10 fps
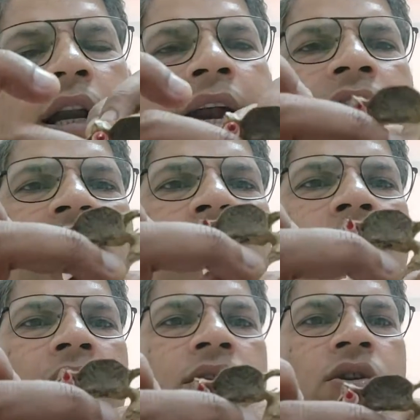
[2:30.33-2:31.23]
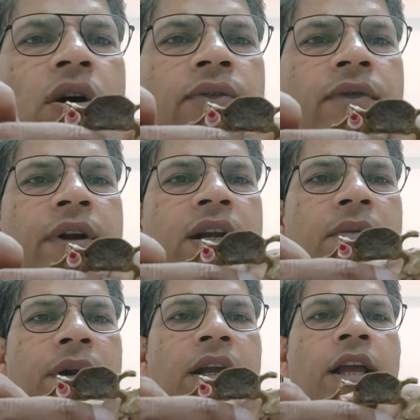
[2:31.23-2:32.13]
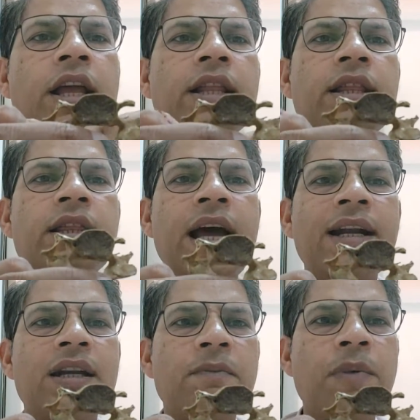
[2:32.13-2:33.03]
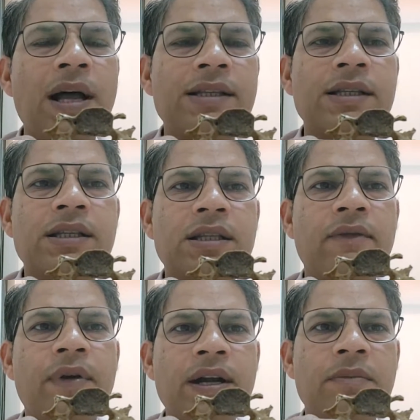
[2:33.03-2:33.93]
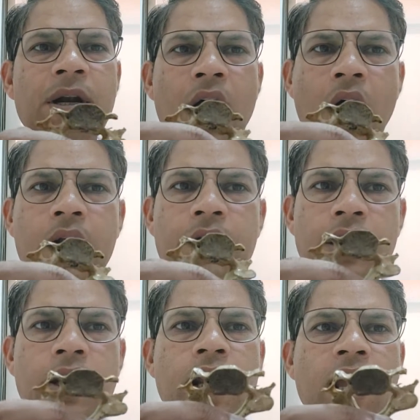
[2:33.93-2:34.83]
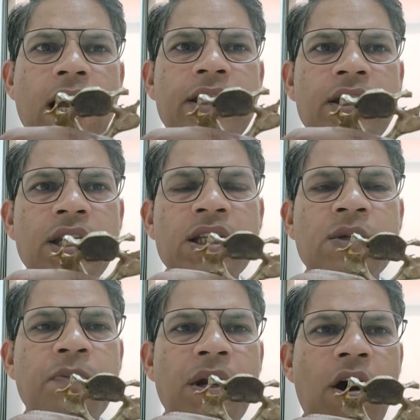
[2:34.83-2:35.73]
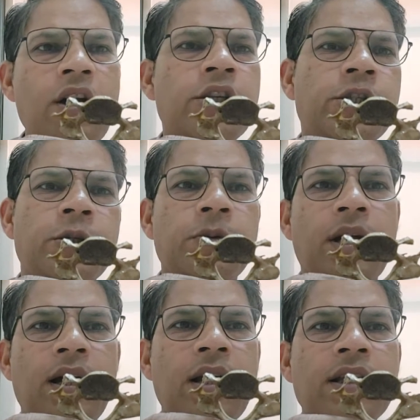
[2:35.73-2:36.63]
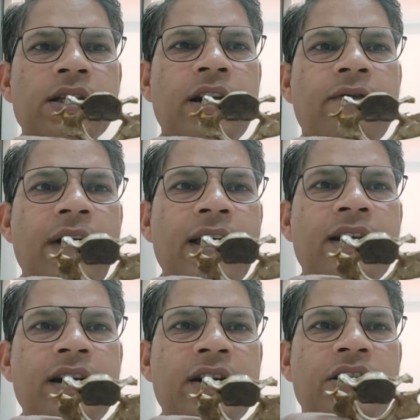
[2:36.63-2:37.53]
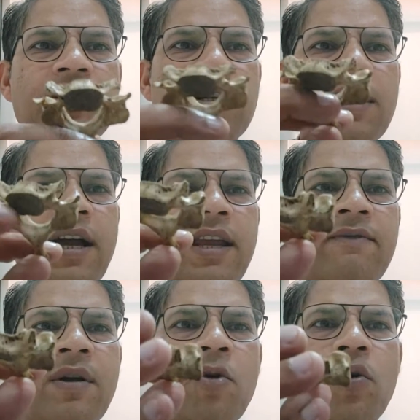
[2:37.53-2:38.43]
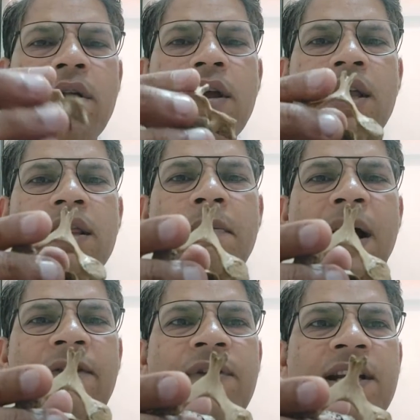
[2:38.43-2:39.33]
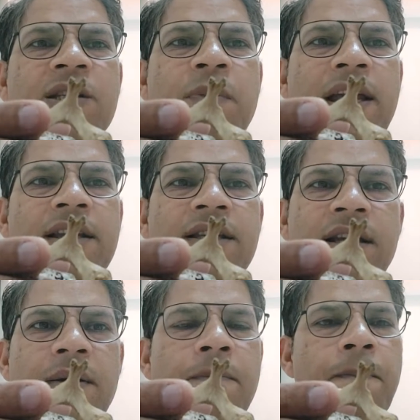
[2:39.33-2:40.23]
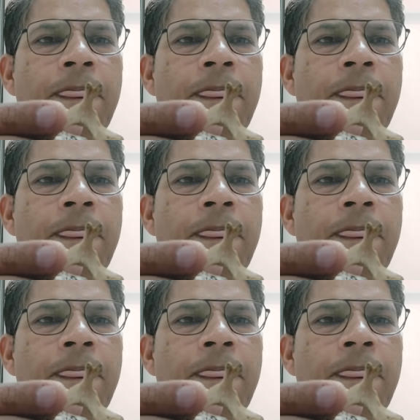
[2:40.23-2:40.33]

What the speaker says: lateral mass of the vertebrae that passes the vertebral artery, and this belongs to the cervical region. Again, one more, the bifid spine is there.